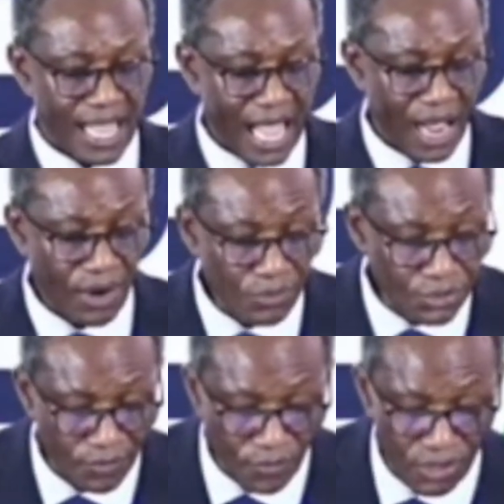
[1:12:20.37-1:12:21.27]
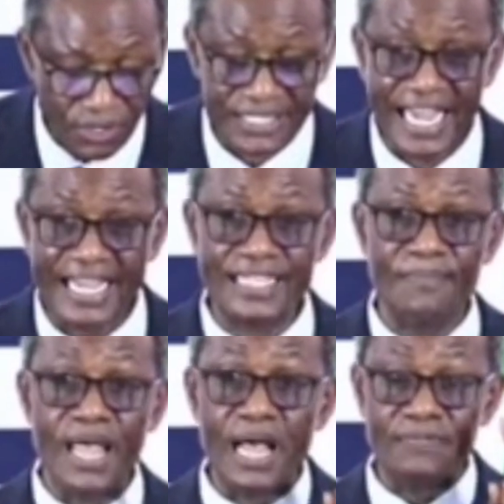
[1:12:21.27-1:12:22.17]
our rules of conduct
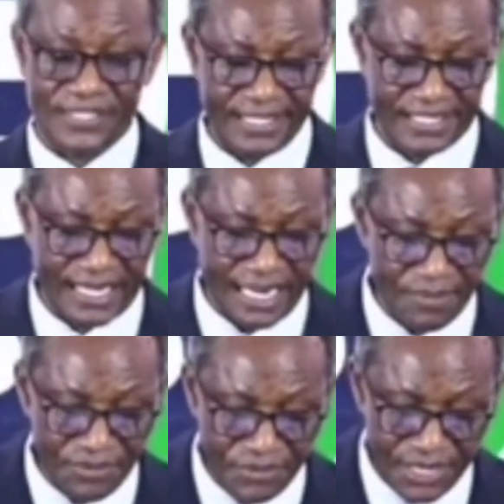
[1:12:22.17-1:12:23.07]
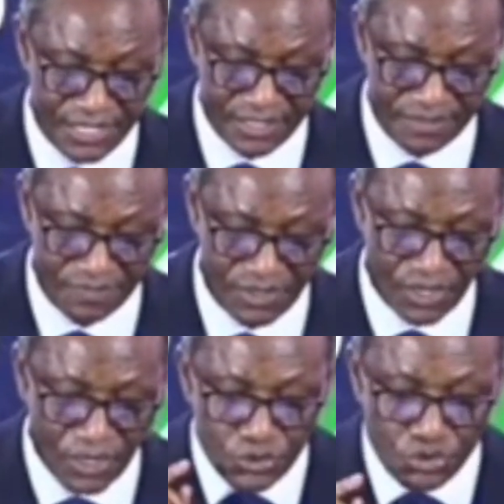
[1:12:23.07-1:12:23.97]
item F says, and let me read.
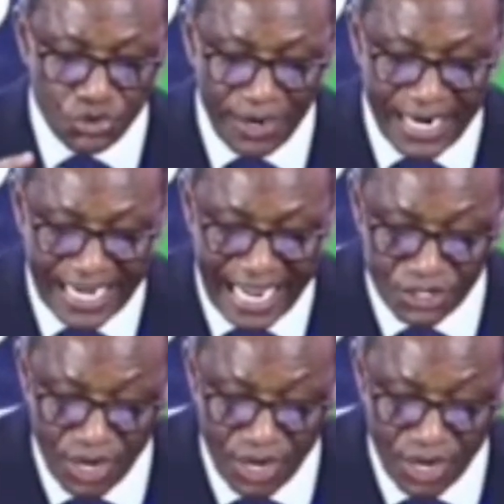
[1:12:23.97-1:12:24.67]
During casual